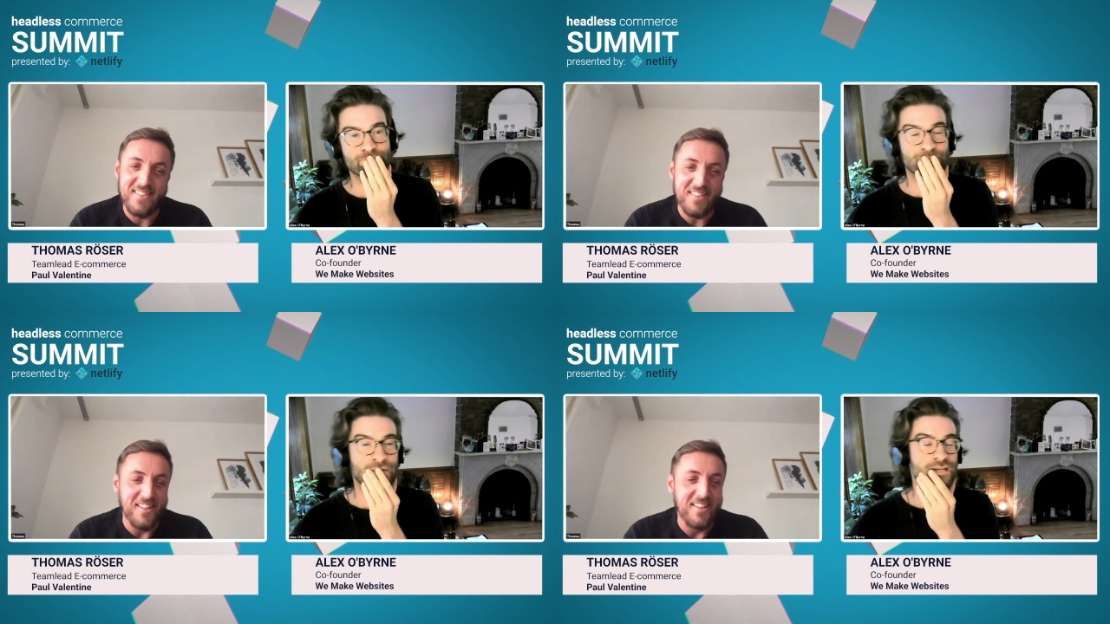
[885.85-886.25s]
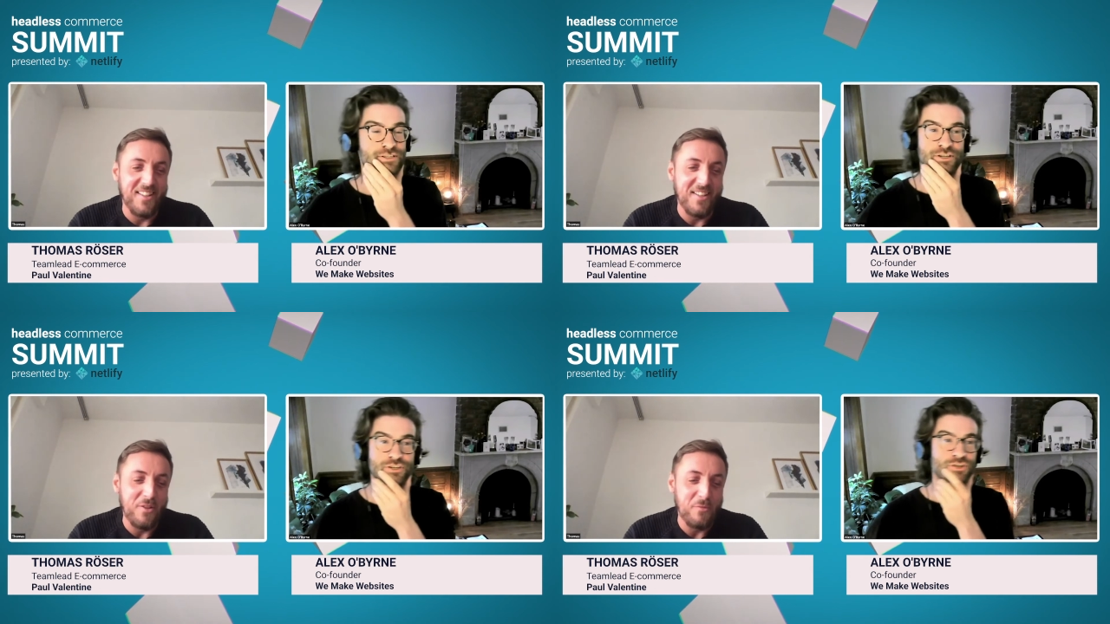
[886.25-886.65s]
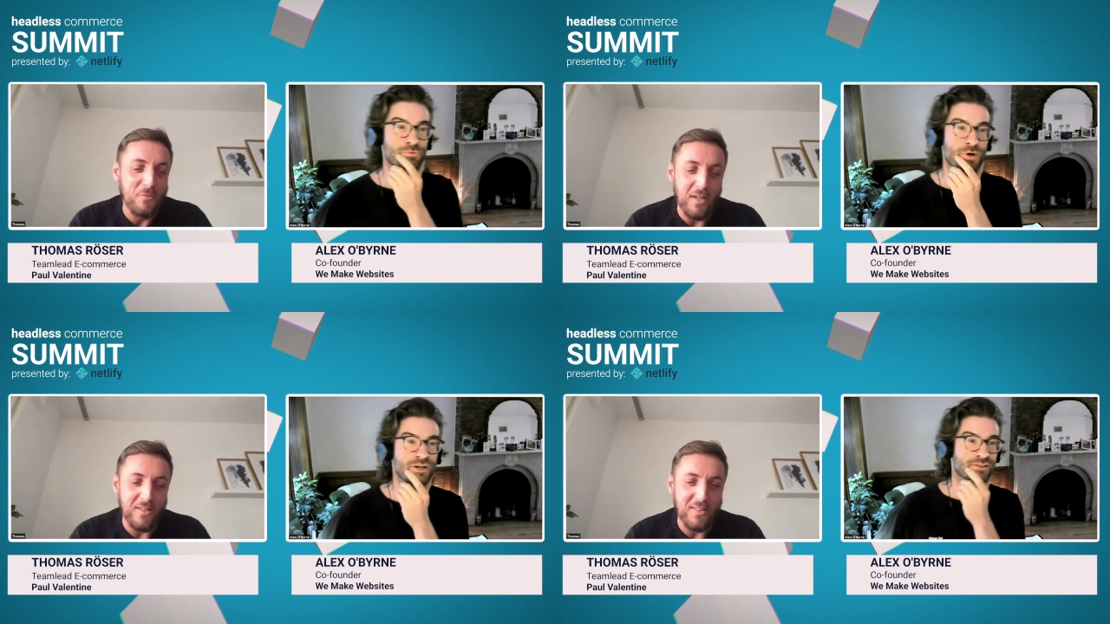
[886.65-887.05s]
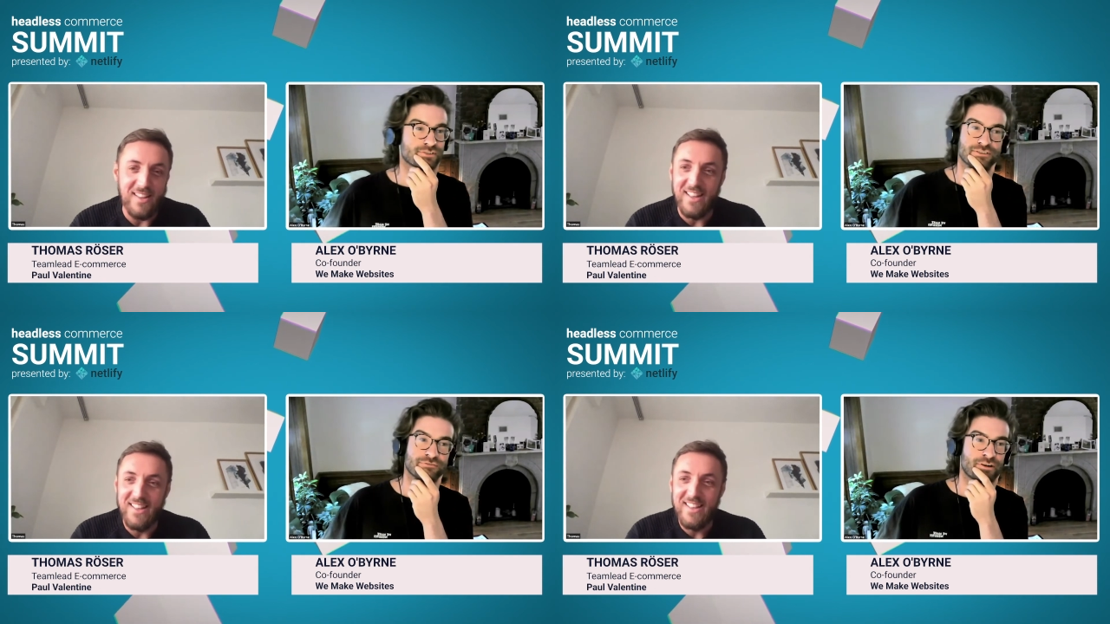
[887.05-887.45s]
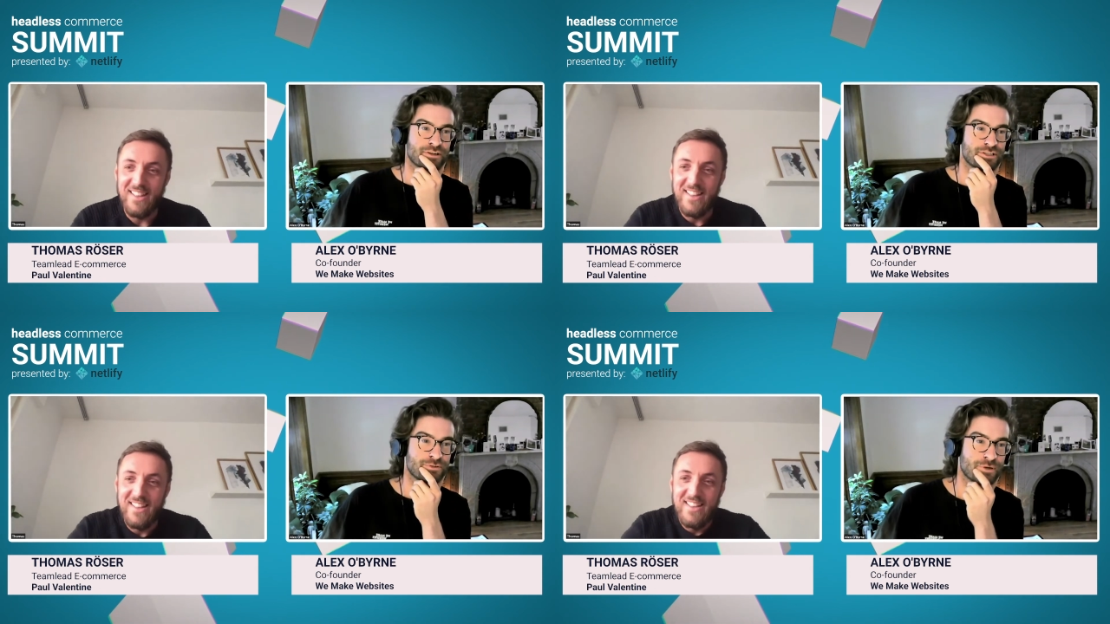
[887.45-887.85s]
Speaker 1: a new um, world, very
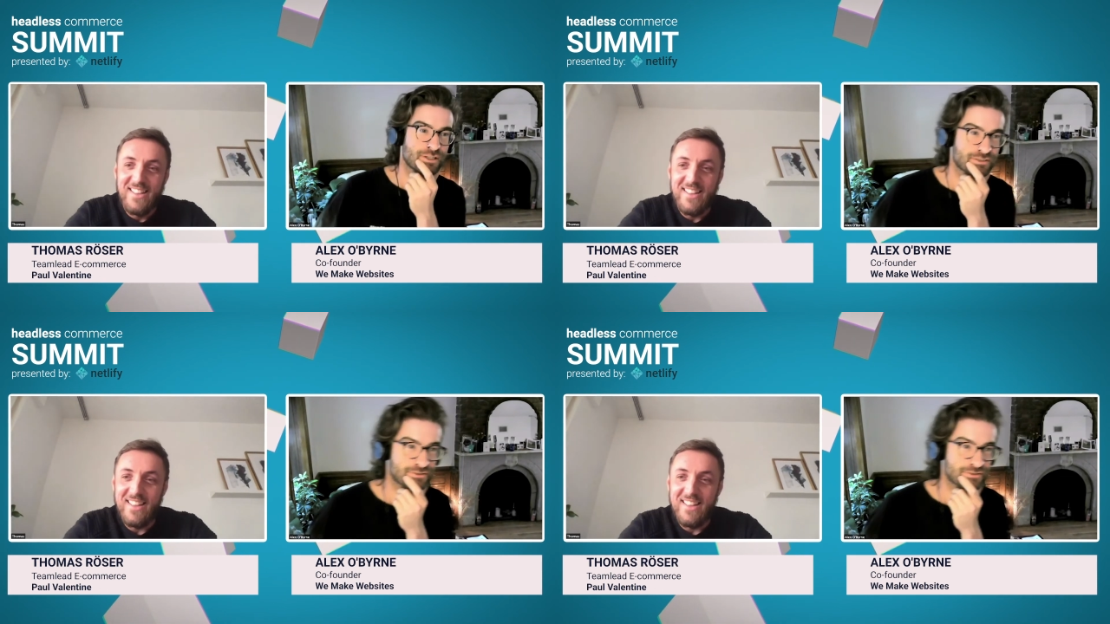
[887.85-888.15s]
new world.